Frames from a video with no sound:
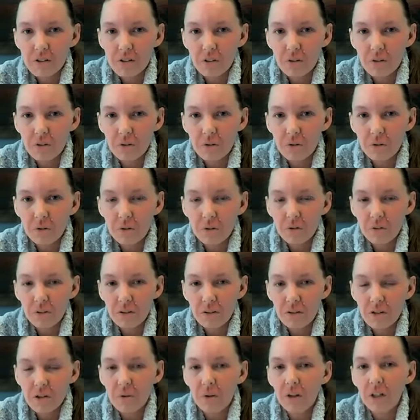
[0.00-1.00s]
to the
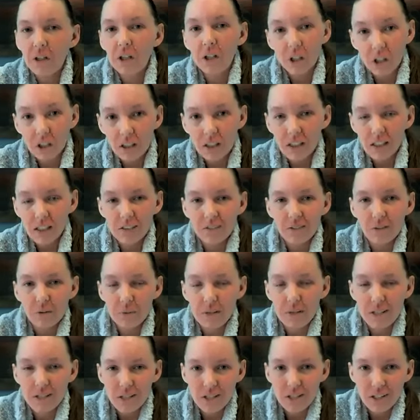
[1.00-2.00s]
new and current
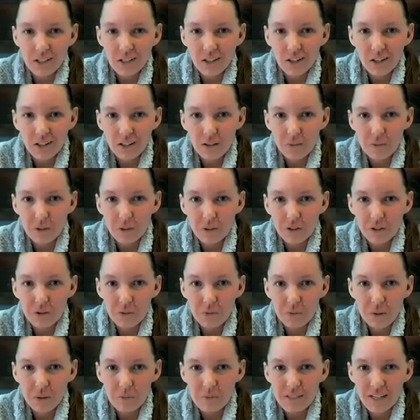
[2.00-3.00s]
information on the builder's
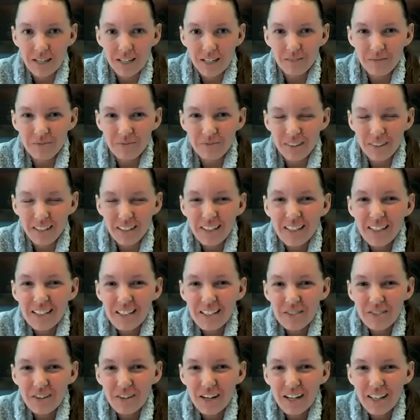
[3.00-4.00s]
website.
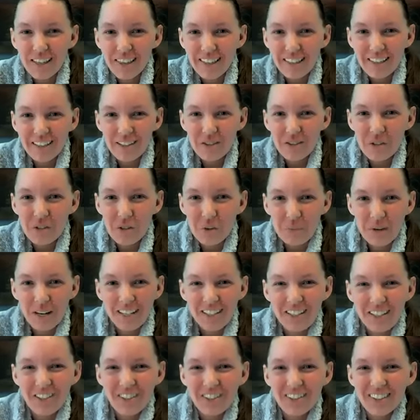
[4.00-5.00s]
Davonne, thank you so
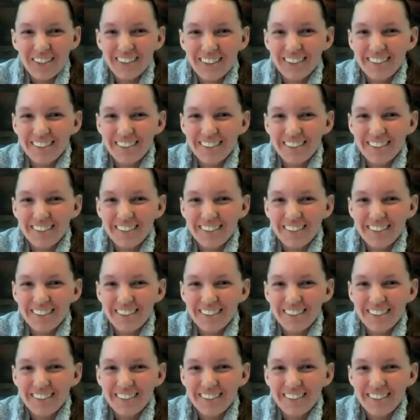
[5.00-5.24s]
much.